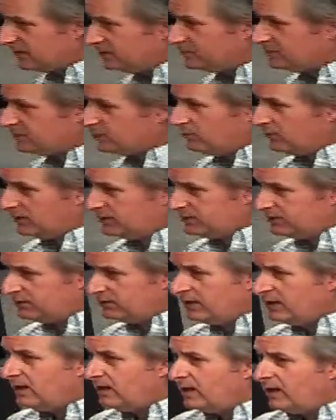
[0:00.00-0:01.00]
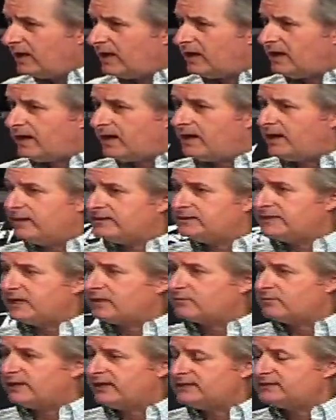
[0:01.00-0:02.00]
was going to take
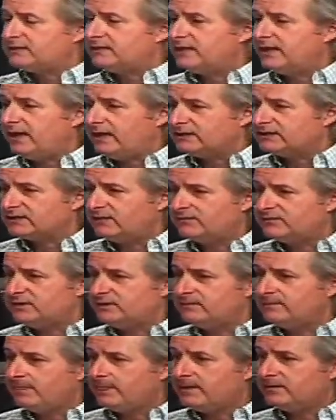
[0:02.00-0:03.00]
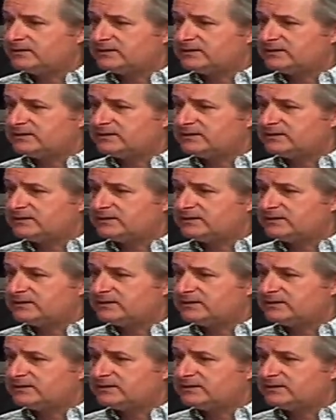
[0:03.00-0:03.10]
place today. Something.